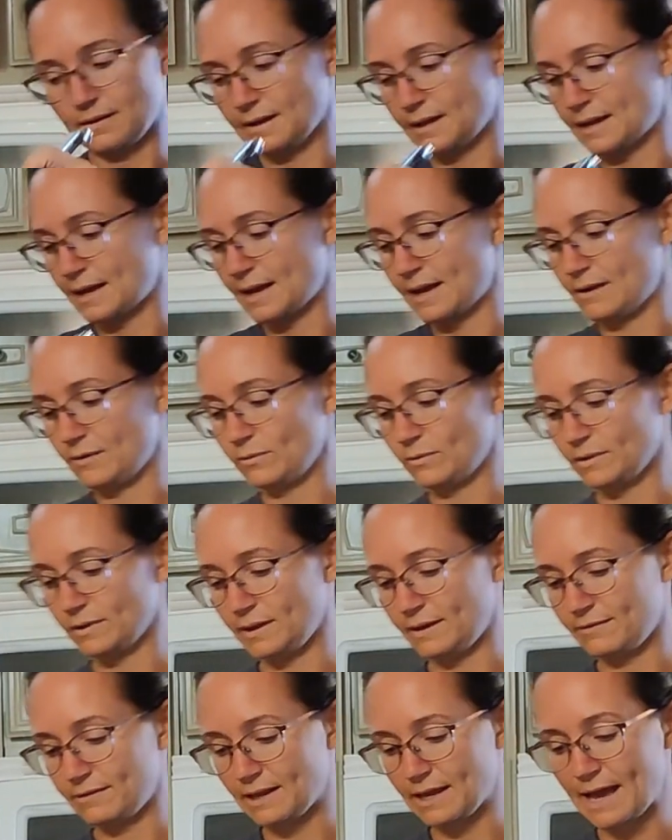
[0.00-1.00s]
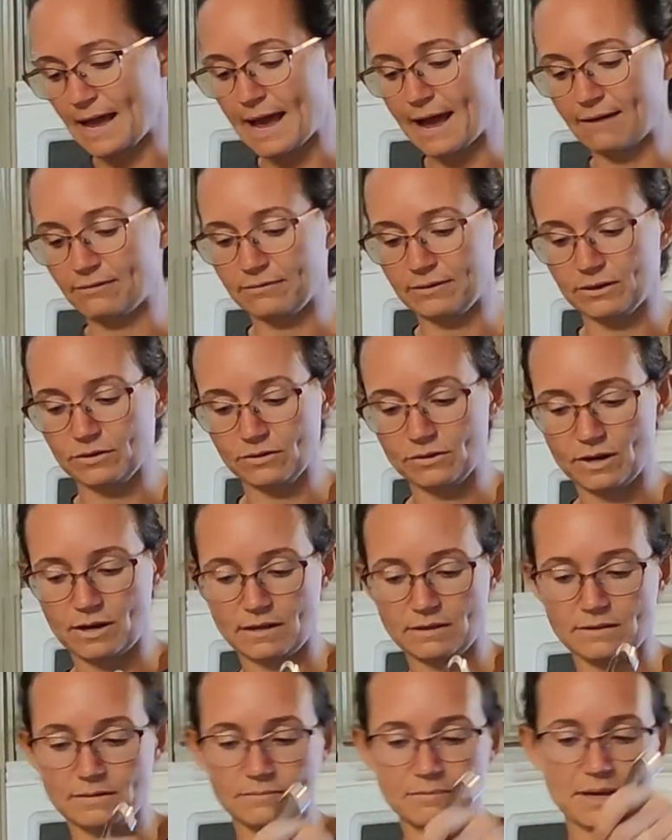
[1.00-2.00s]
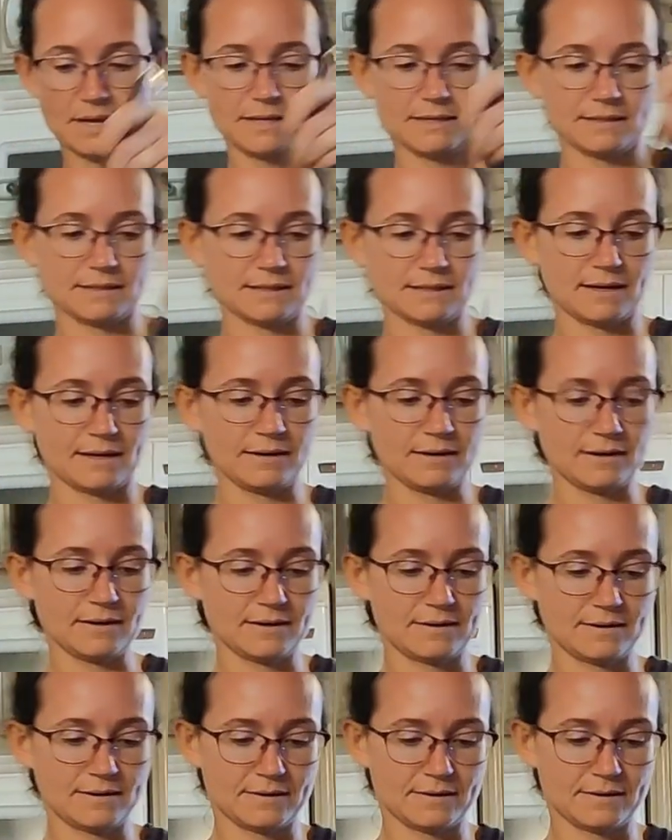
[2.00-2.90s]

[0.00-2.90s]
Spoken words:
Again, we're leaving 1/2 inch headspace there.